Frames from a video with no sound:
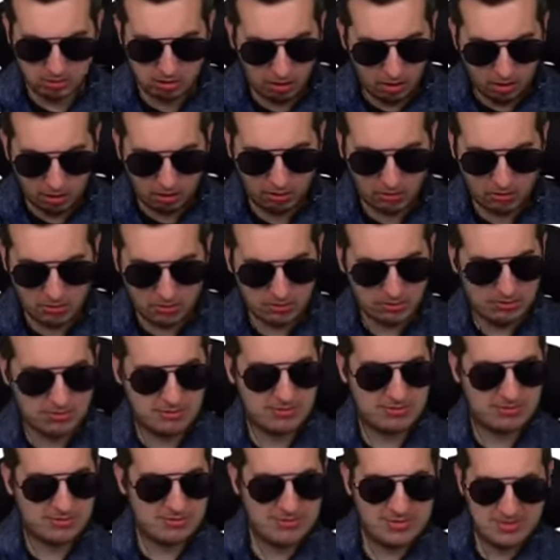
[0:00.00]
pong,
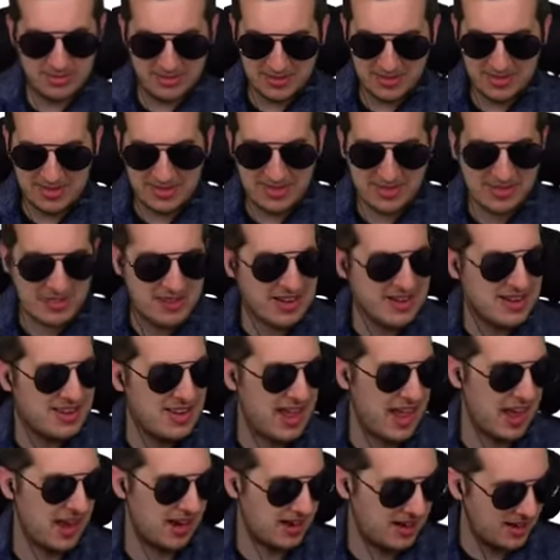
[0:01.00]
mm-hmm. like
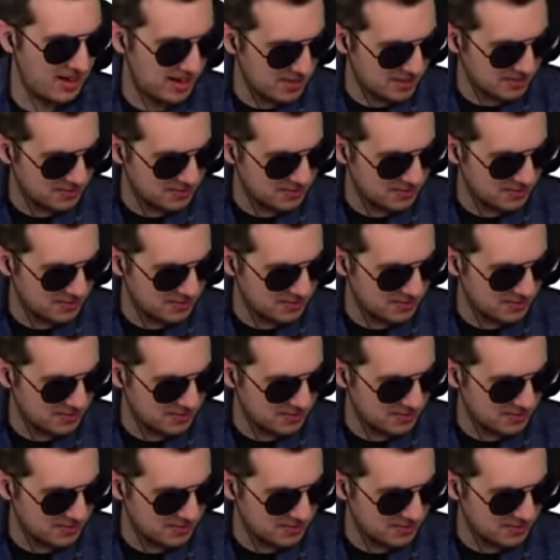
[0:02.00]
that.